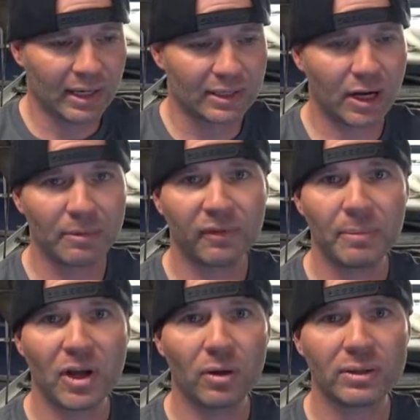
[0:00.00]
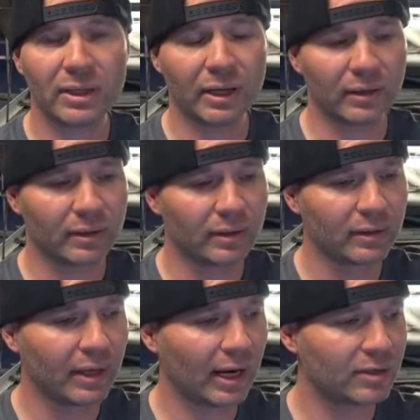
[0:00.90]
It's coming from the alternator.
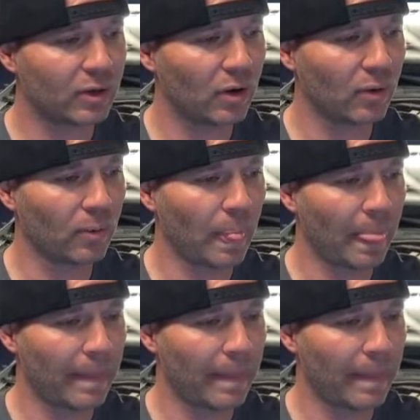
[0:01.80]
Okay, so